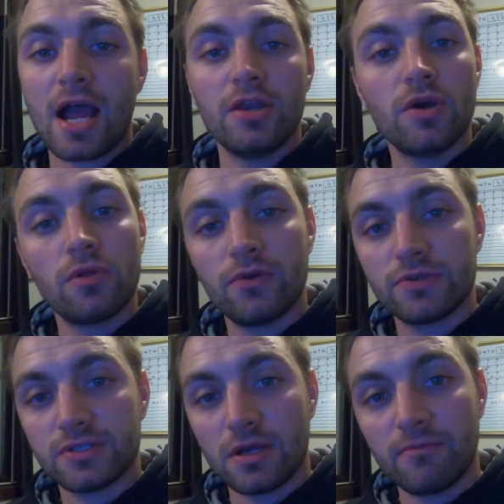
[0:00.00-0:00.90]
I know
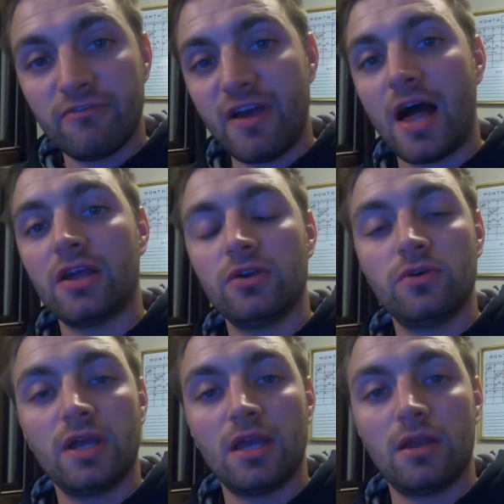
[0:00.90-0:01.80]
there's some
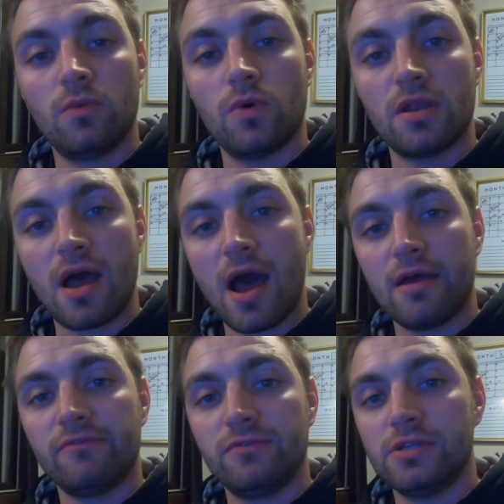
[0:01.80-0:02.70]
value in what
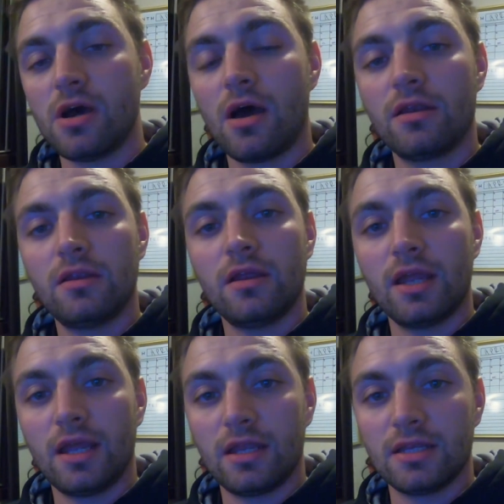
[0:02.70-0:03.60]
I've
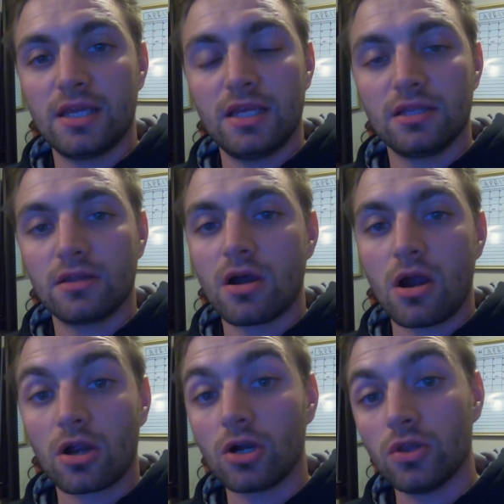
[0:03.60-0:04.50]
done in getting the
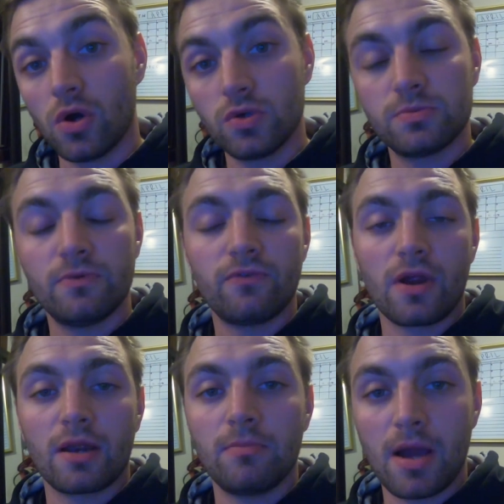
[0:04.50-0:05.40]
car close
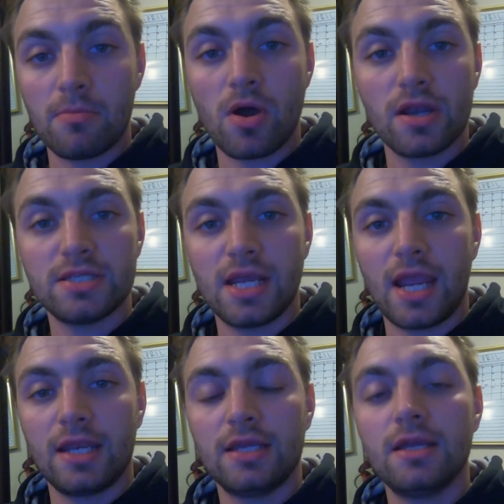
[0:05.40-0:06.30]
before I brought it
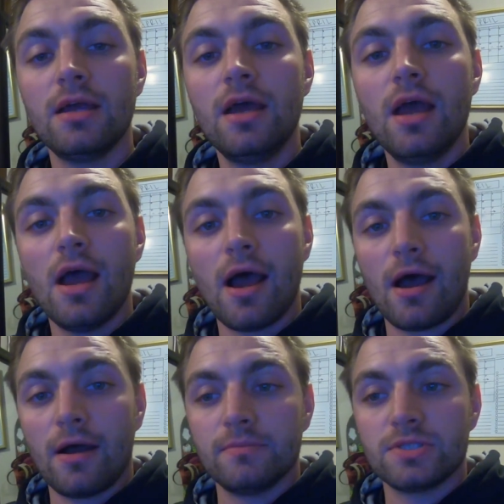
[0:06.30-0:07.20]
to Andy.
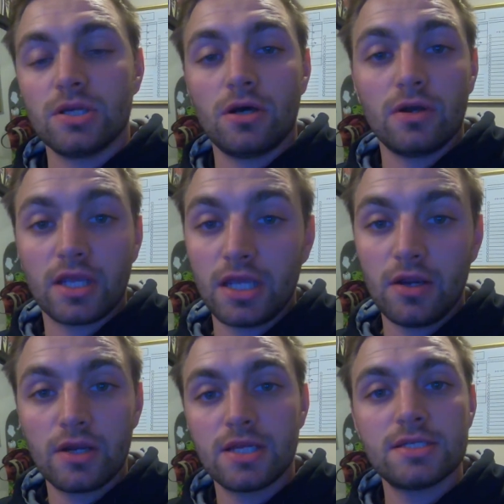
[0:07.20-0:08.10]
So
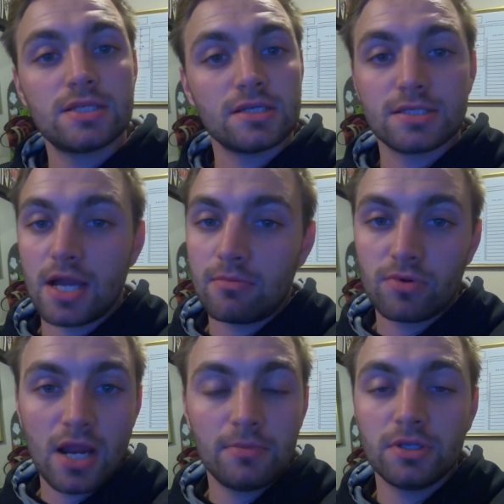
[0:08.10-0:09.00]
here it is. I'll
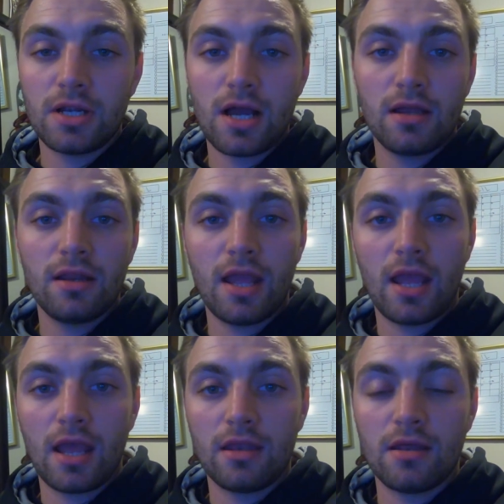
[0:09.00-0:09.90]
stop rambling on,
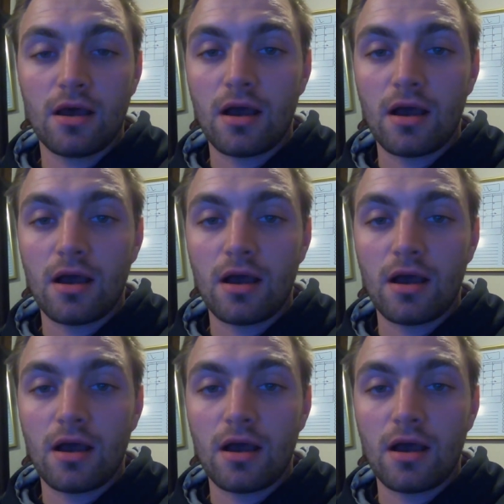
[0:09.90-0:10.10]
and